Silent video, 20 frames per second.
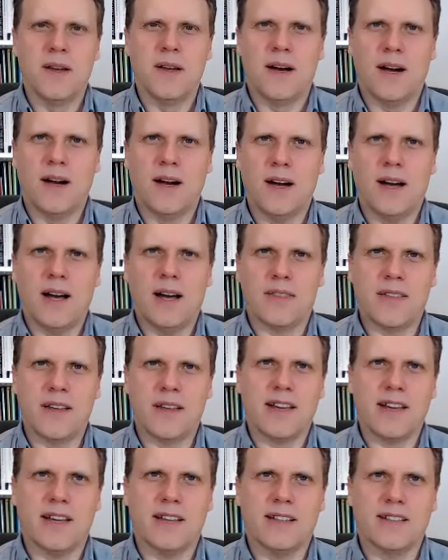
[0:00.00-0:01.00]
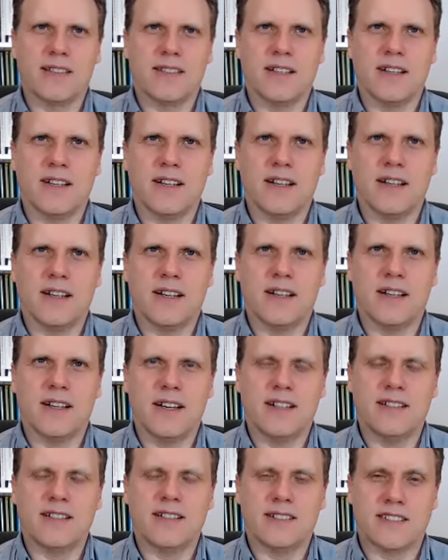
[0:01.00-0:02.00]
I think it's
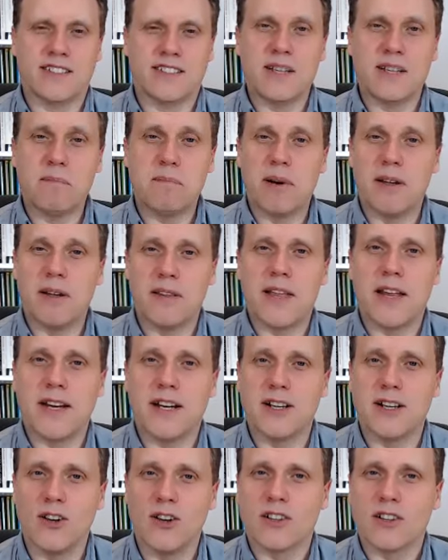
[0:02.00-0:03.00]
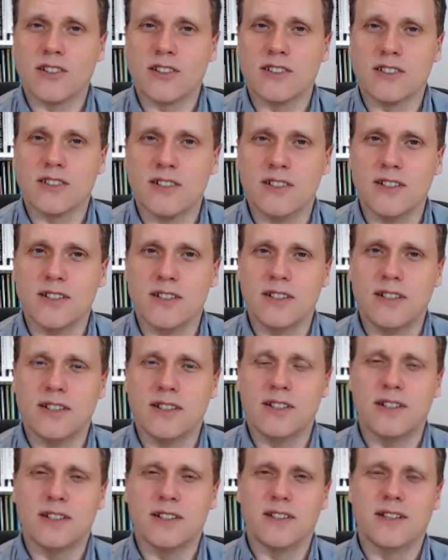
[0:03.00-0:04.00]
simpler than it looks.
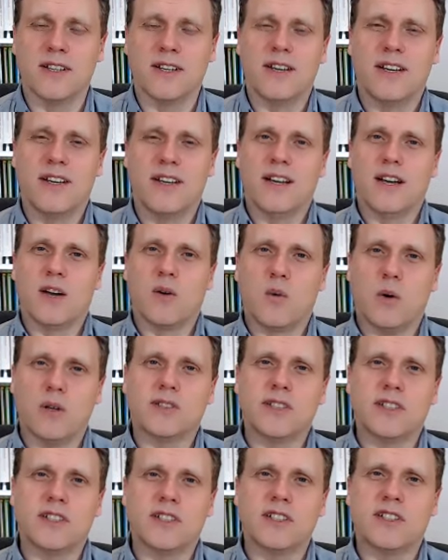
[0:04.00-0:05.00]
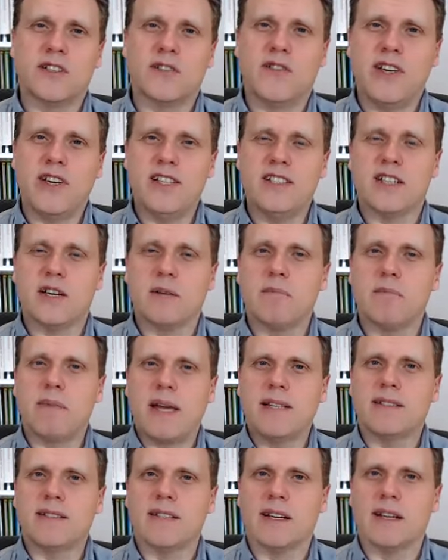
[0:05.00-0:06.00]
Quantitative easing
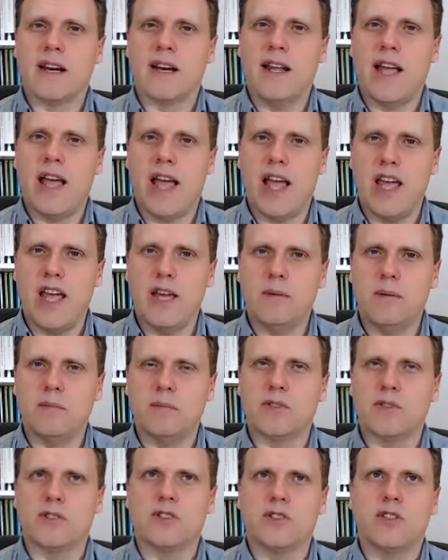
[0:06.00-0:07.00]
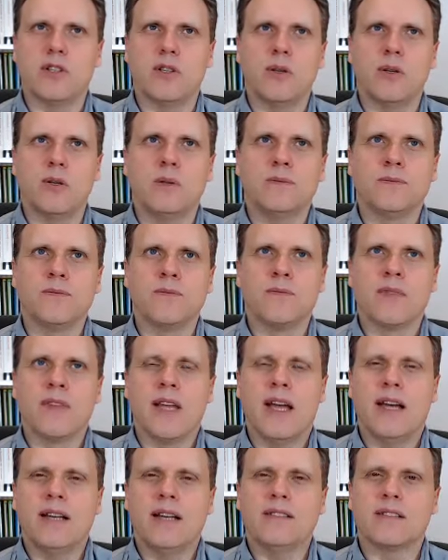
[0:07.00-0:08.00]
basically aims to
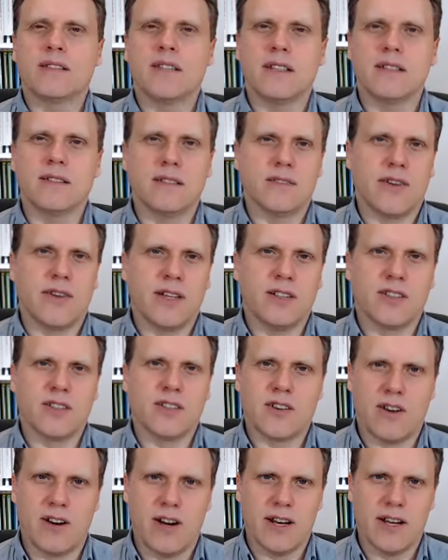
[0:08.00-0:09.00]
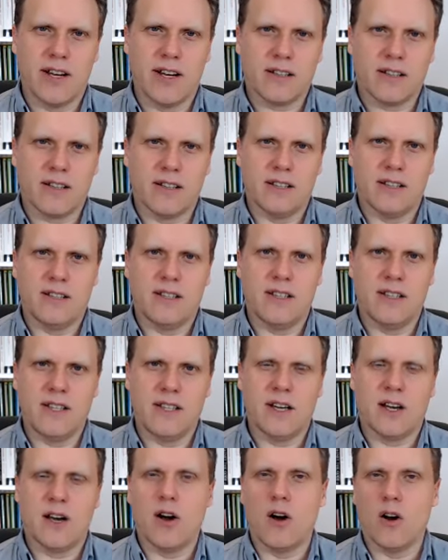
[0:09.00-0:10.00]
incentivize credit in
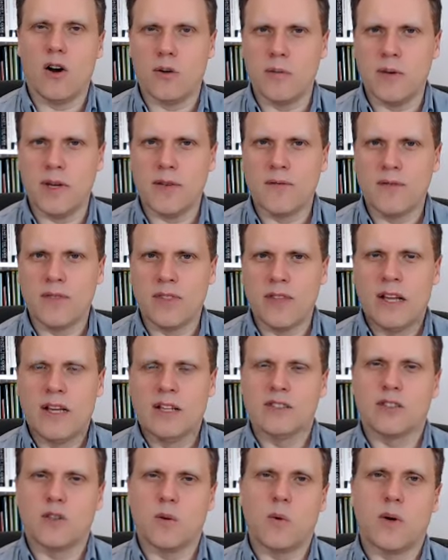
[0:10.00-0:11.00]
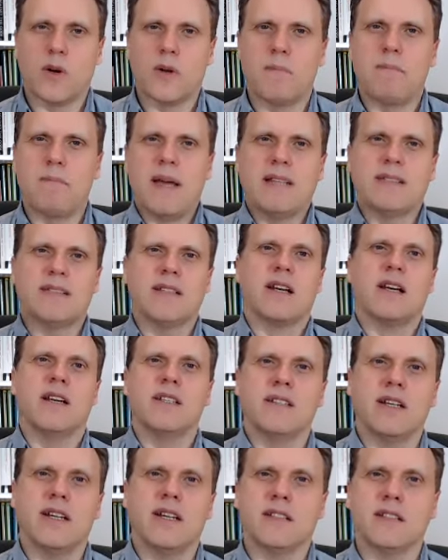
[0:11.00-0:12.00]
the economy. So what it basically
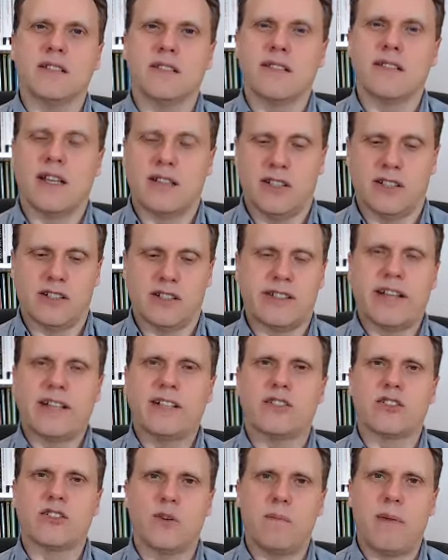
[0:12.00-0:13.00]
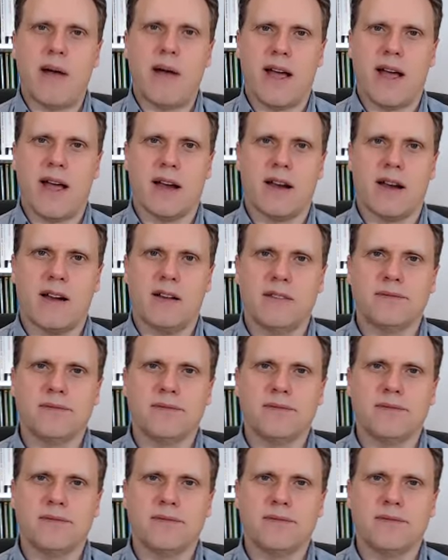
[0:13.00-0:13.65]
does is that the central bank